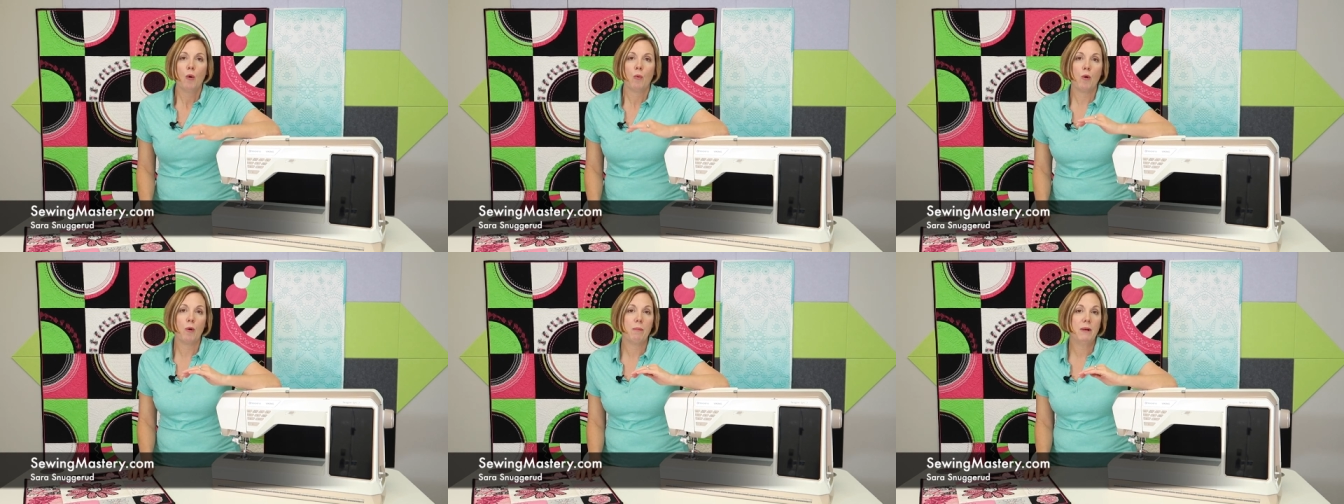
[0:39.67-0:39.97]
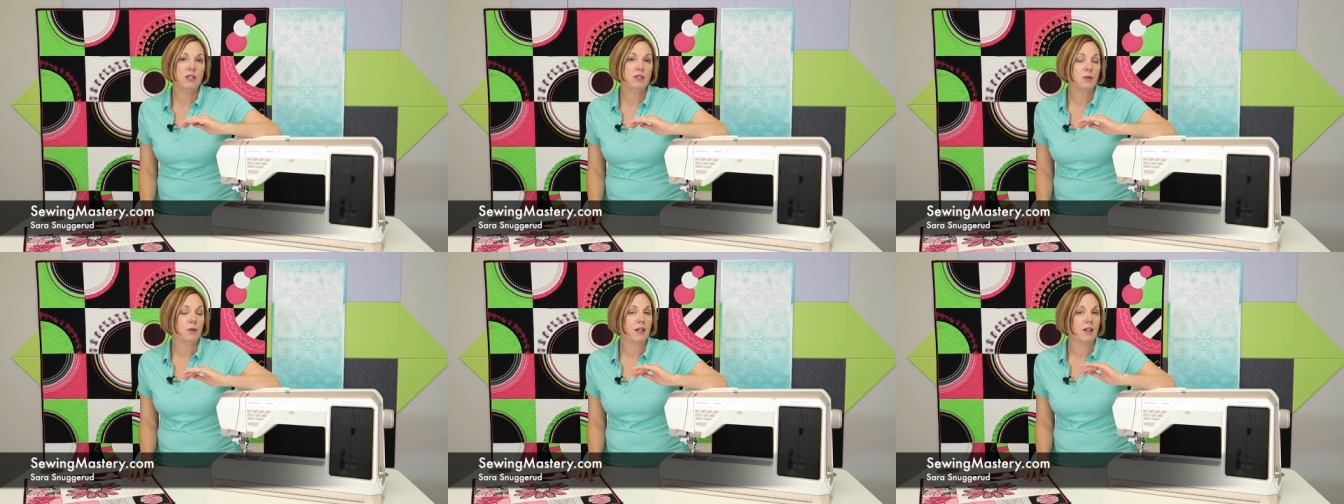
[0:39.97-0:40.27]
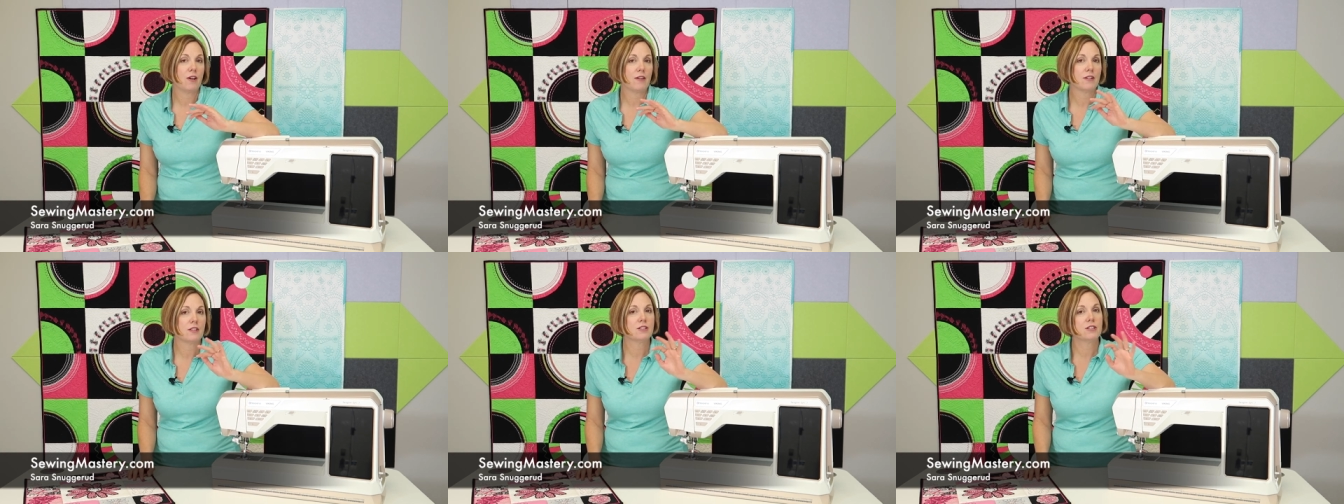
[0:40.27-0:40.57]
We'll be
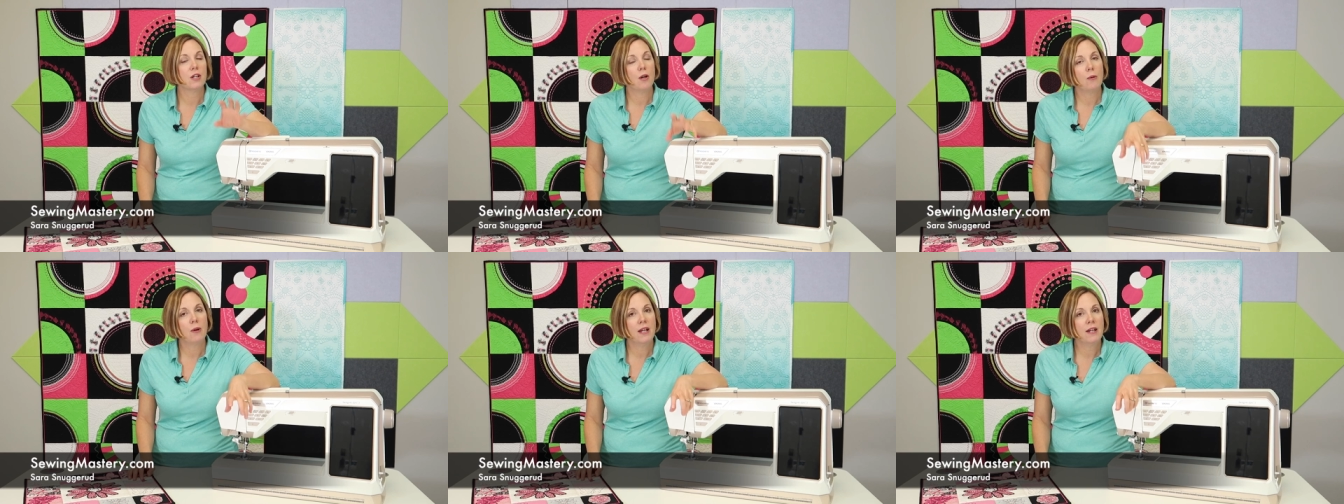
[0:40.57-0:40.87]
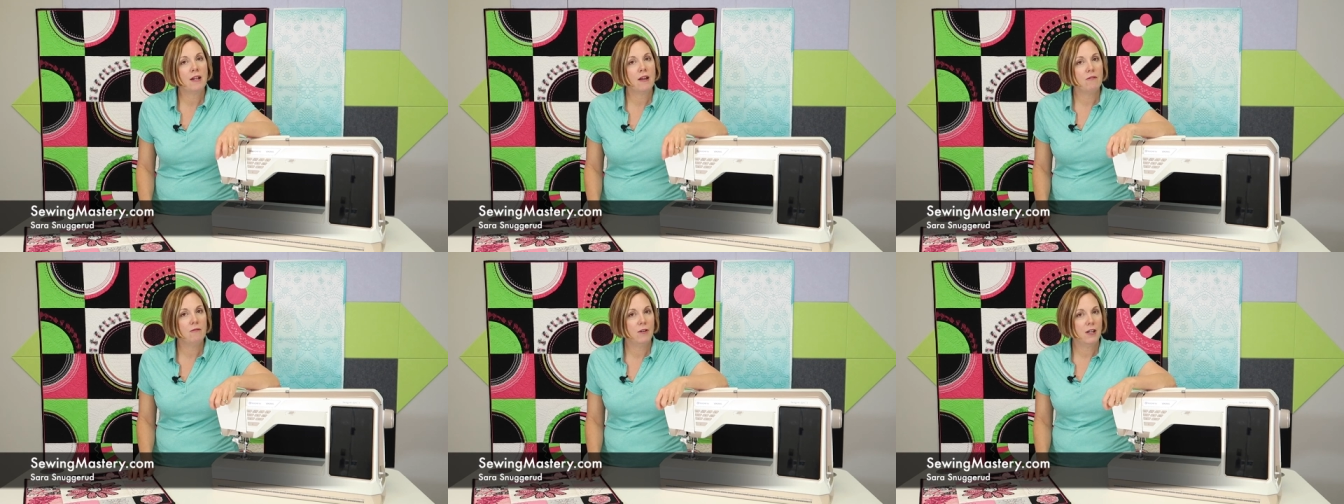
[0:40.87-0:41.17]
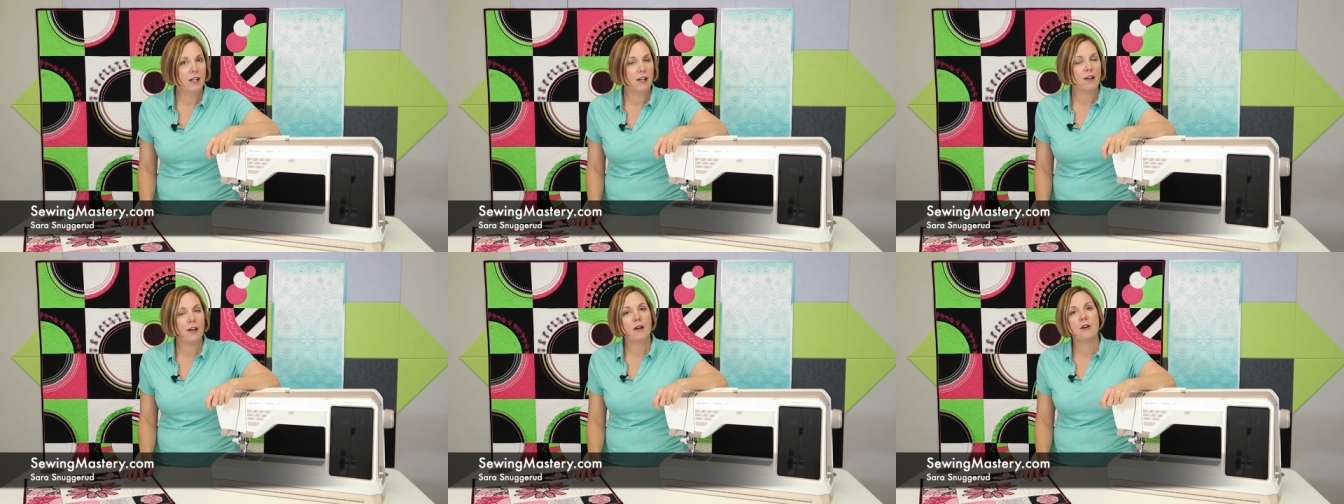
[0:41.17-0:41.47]
doing all the sewing
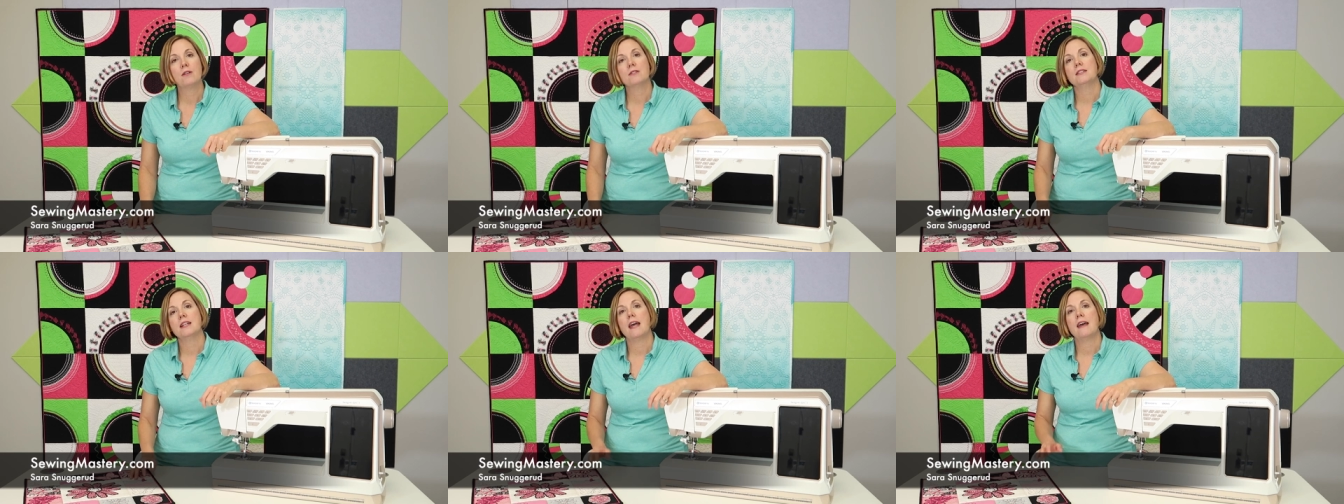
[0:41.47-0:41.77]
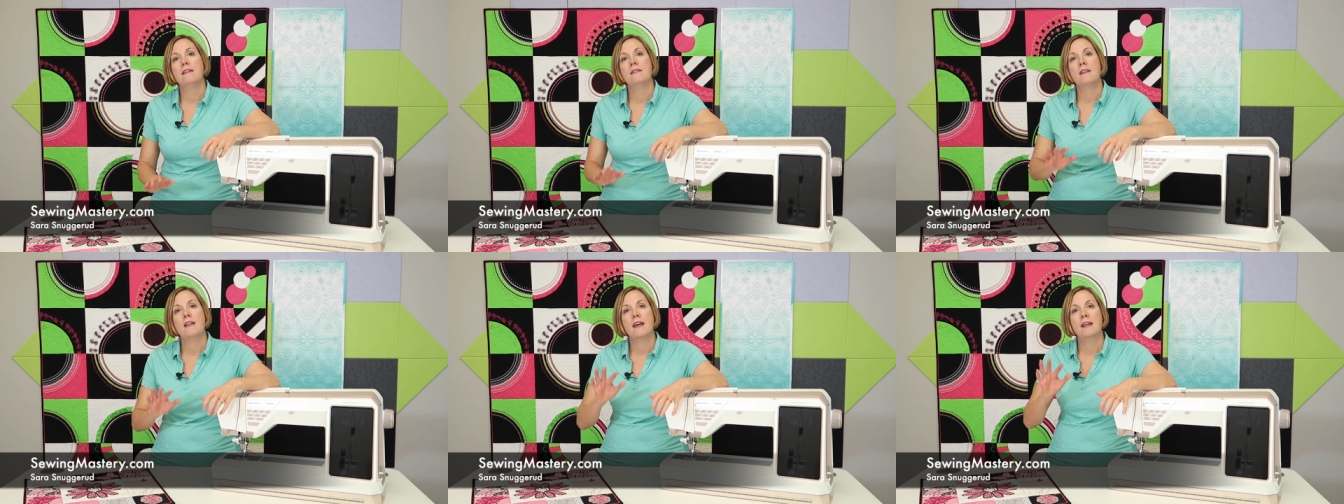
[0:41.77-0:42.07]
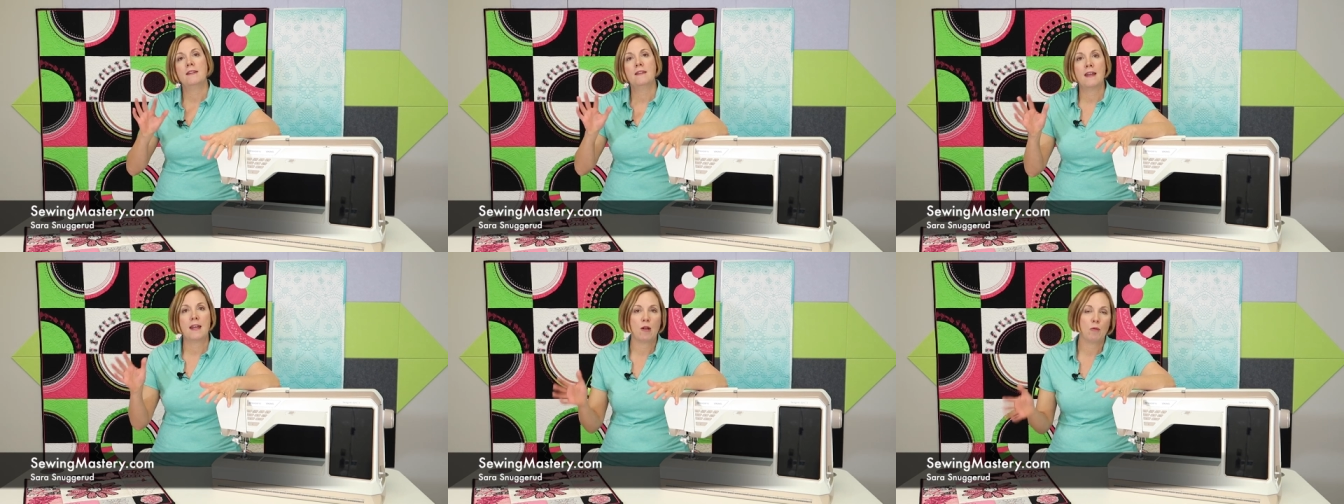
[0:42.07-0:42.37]
videos and
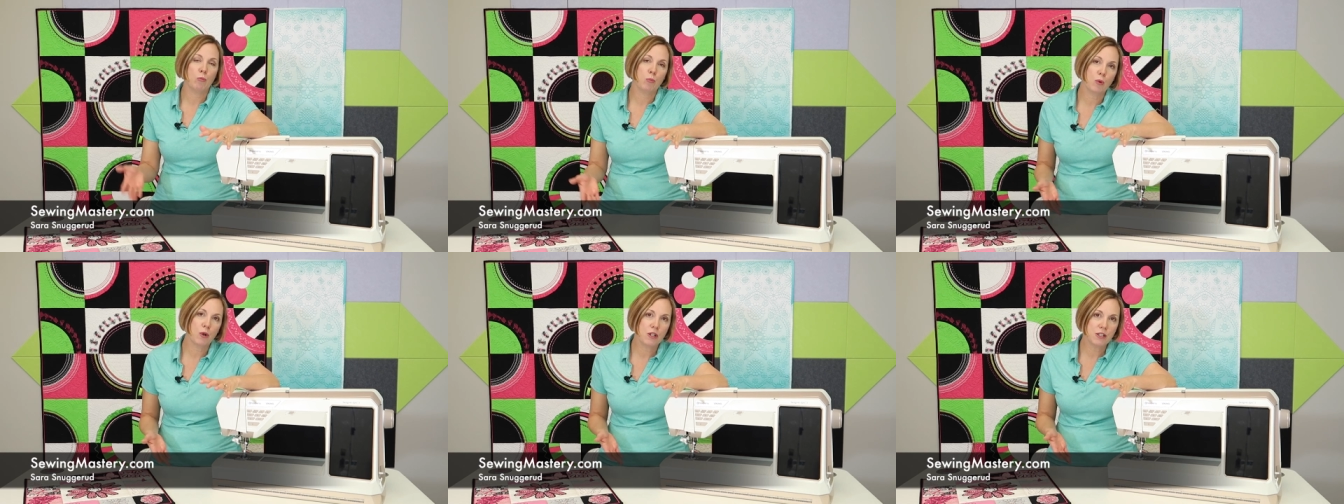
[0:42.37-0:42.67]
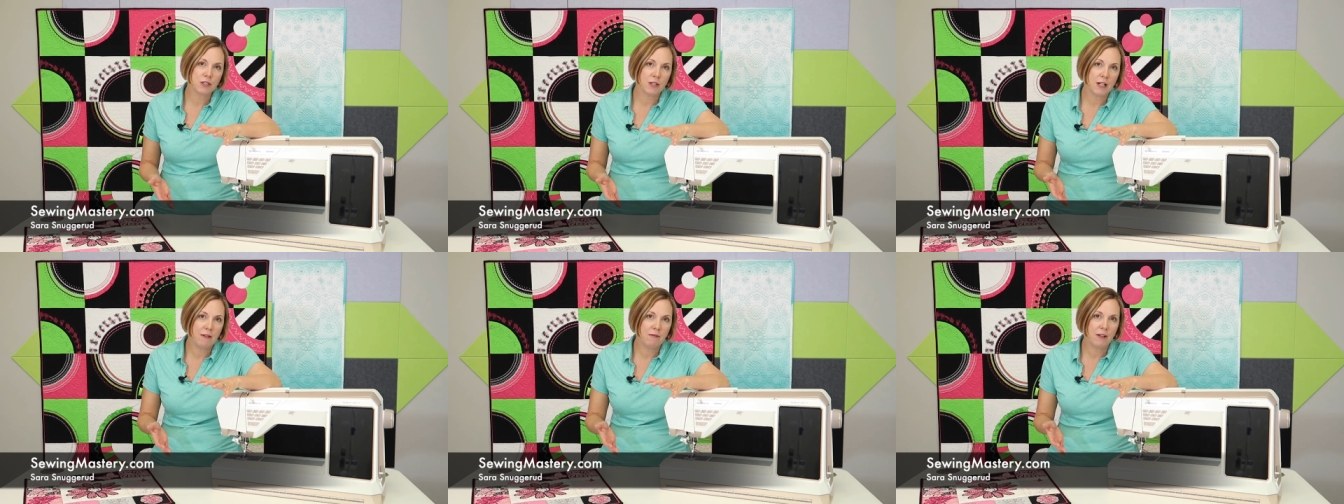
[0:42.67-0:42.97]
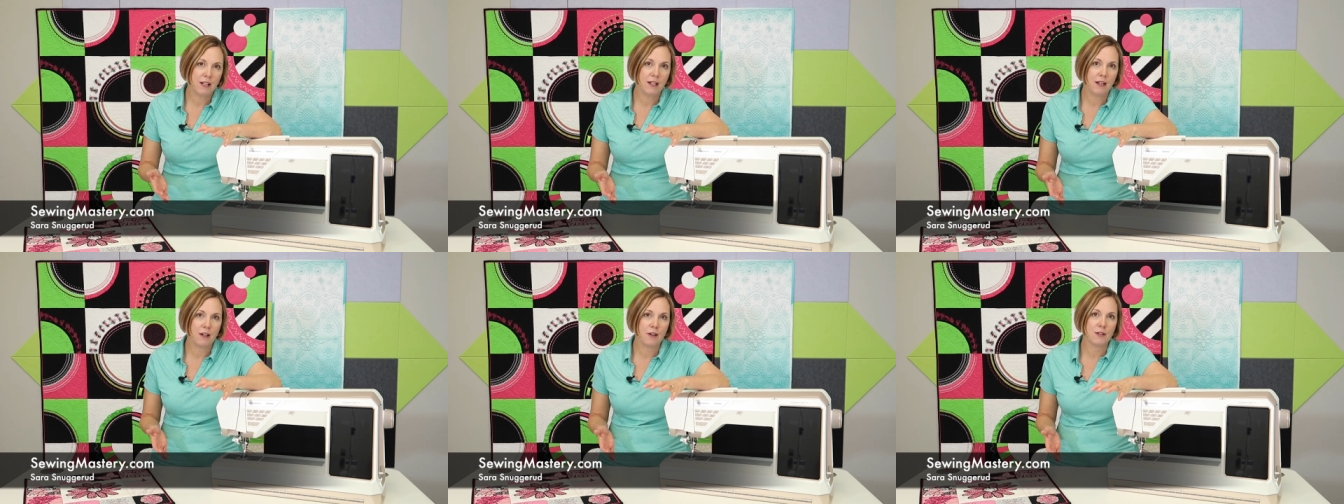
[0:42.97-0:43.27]
then the embroidery
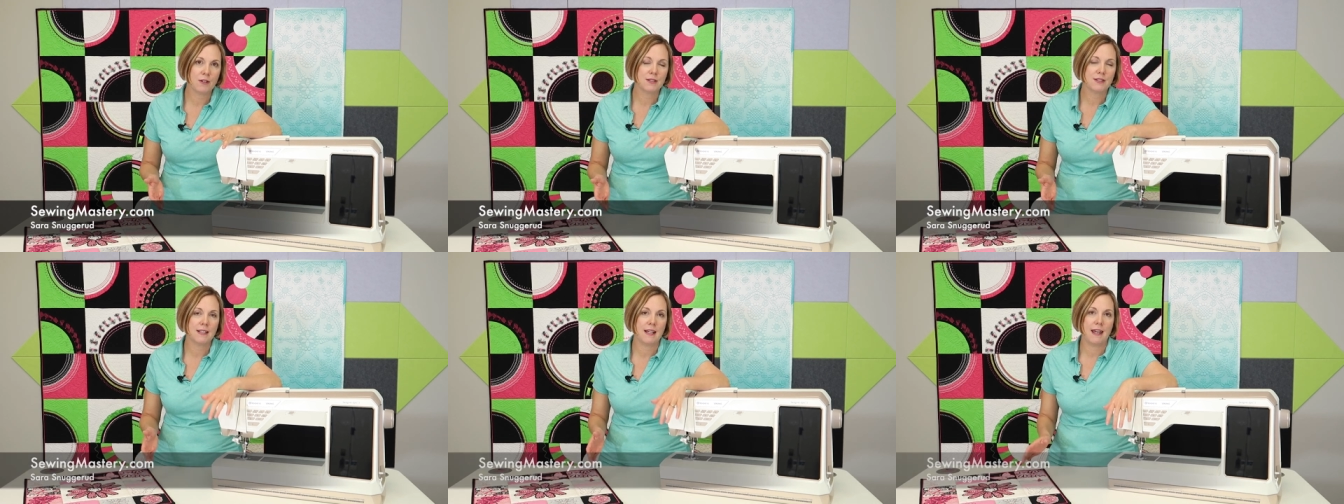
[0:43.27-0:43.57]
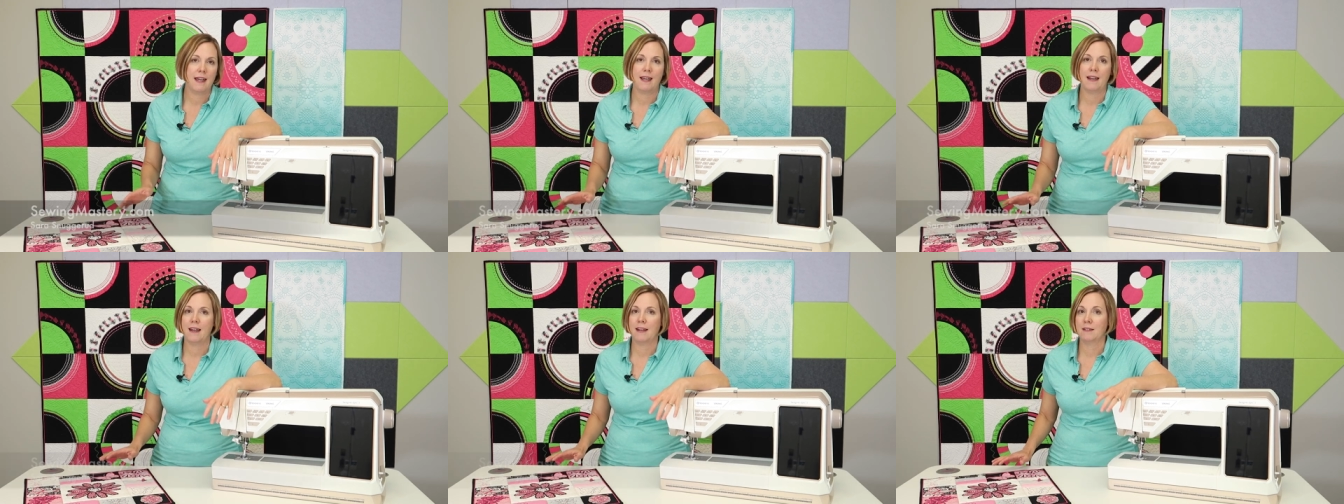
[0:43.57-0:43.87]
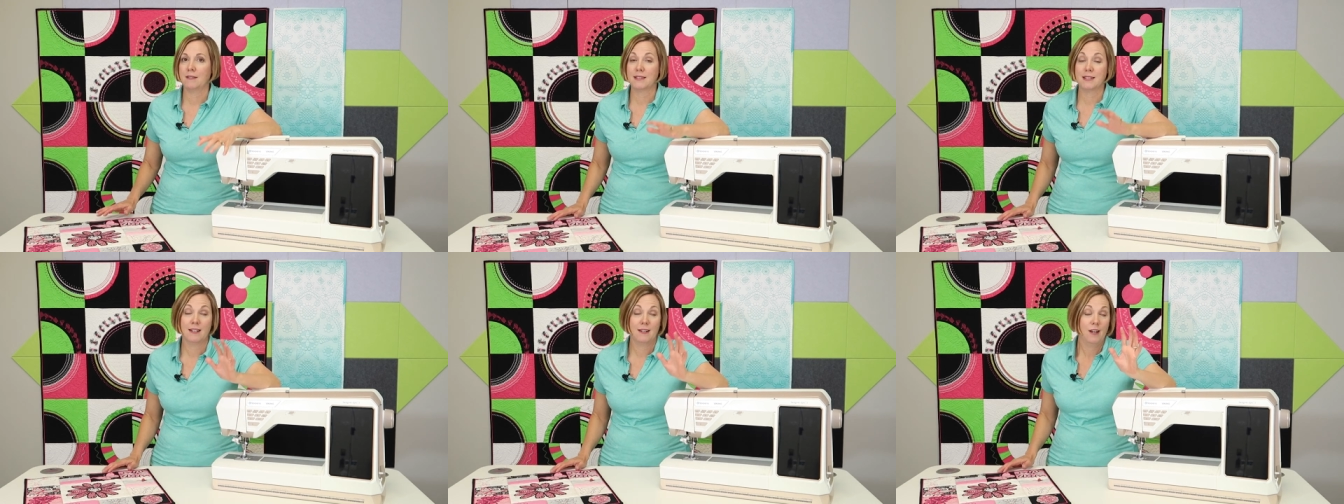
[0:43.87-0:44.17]
videos
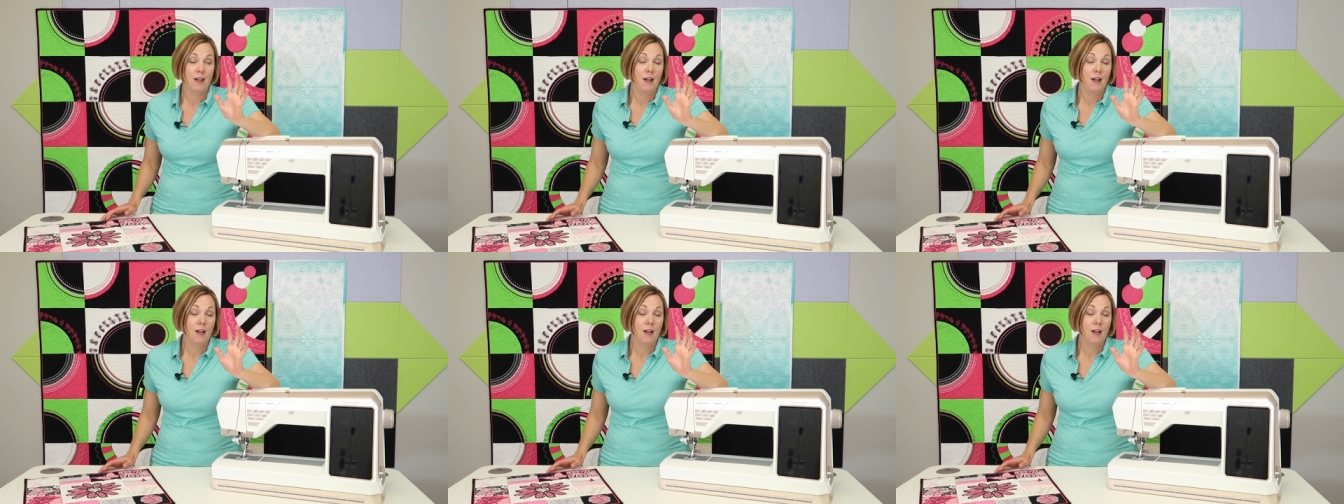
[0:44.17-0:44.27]
and